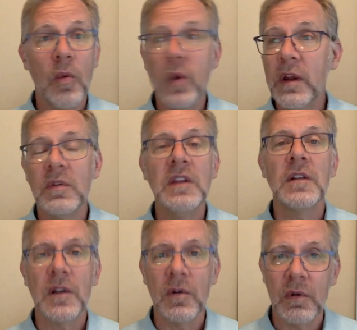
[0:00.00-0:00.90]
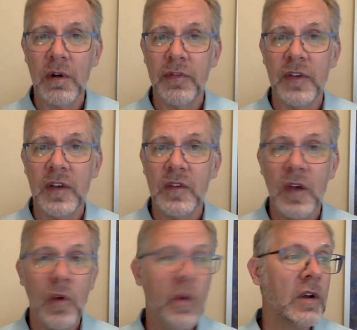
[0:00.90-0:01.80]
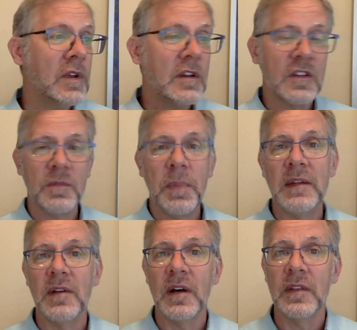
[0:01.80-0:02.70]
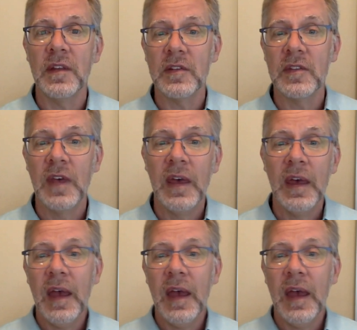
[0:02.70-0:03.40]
we don't need to lower our fees. We don't need to spend on this.